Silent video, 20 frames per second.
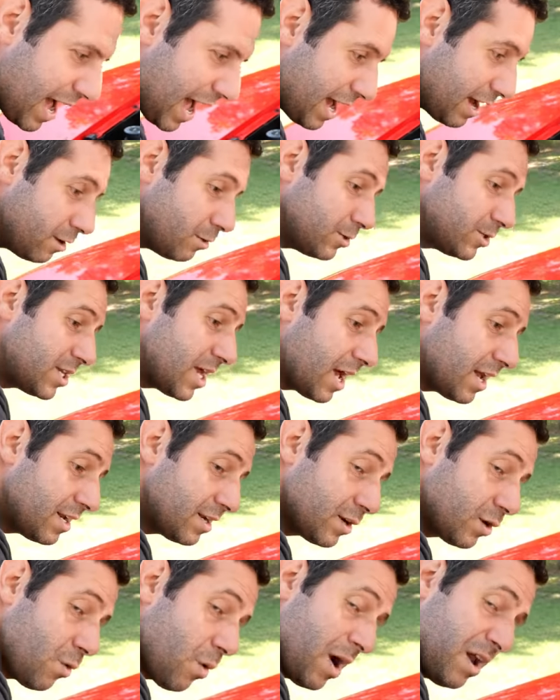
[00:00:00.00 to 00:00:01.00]
Guy, who's
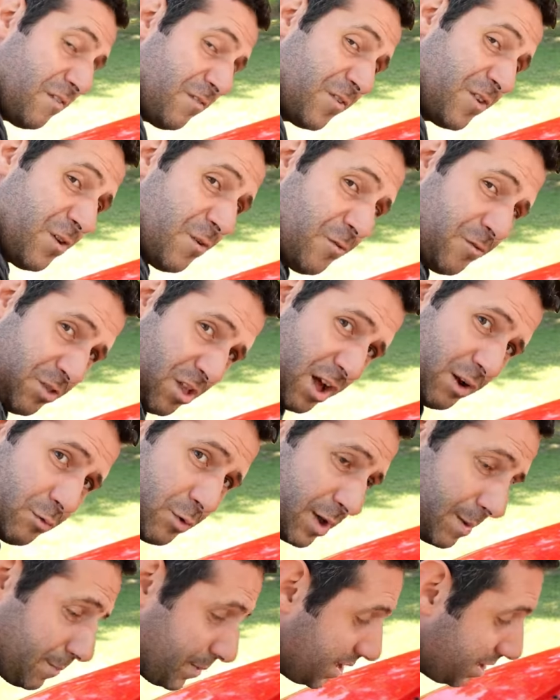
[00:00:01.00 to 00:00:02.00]
done quite a few flood
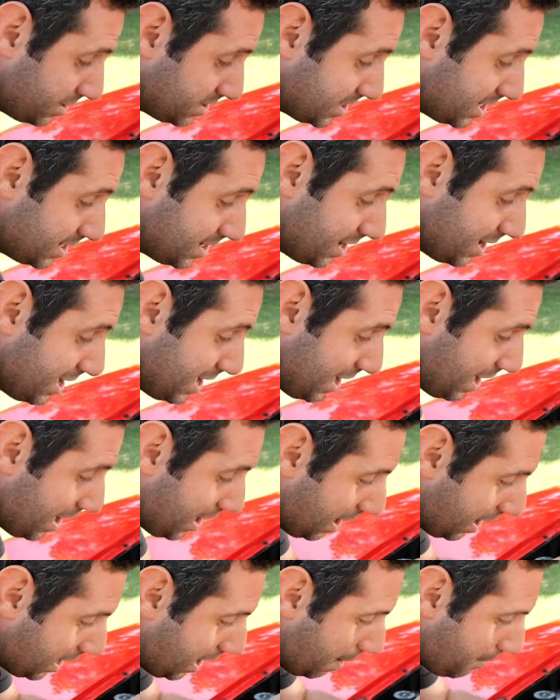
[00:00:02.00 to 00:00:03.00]
rebuilds and
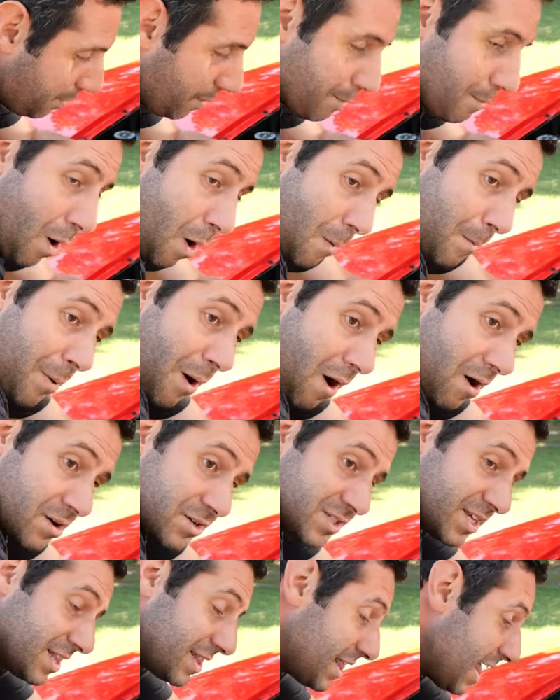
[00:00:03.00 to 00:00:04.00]
a couple
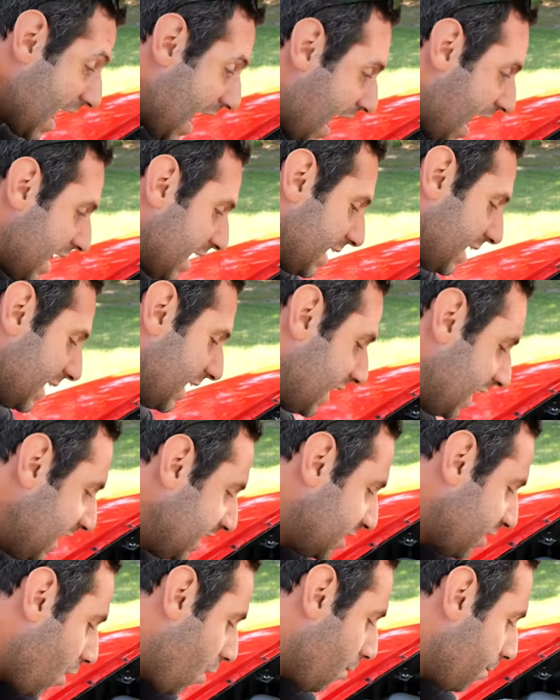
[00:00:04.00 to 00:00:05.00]
Mopars at that,
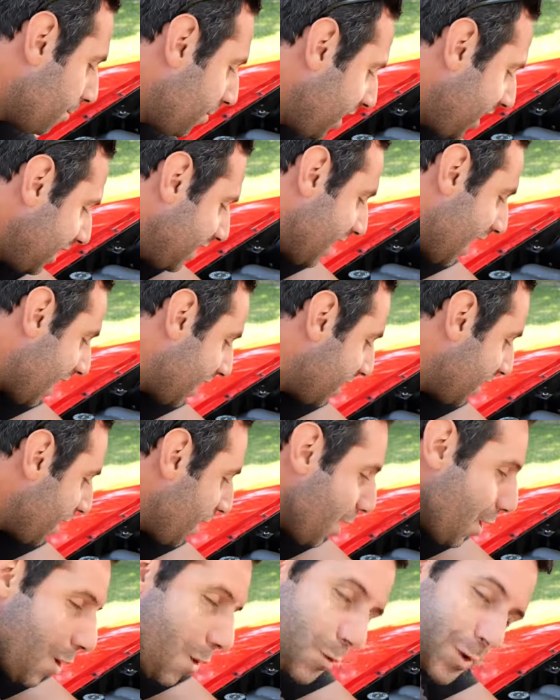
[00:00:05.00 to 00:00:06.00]
he told me that
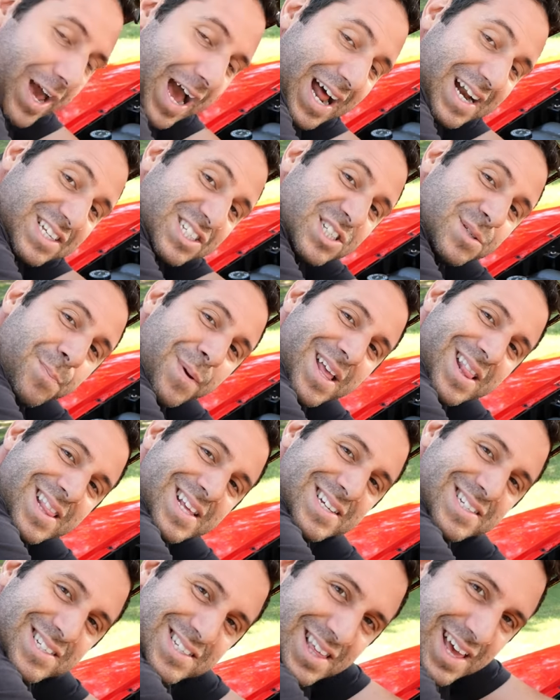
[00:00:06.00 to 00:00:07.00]
we got to spin
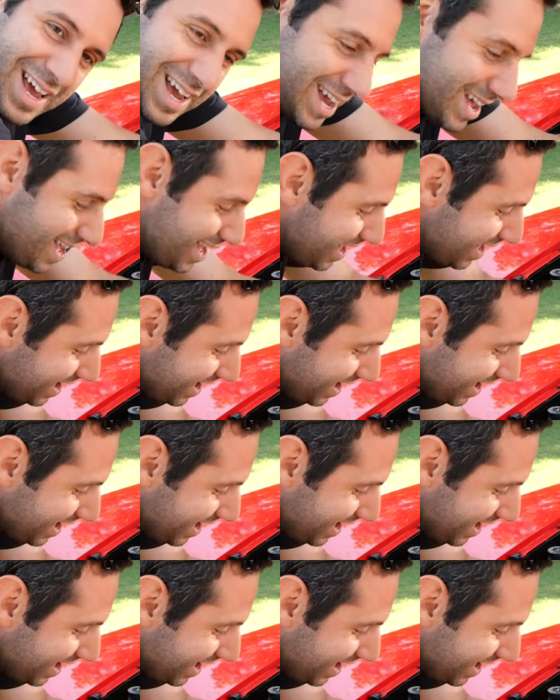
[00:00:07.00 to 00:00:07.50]
this thing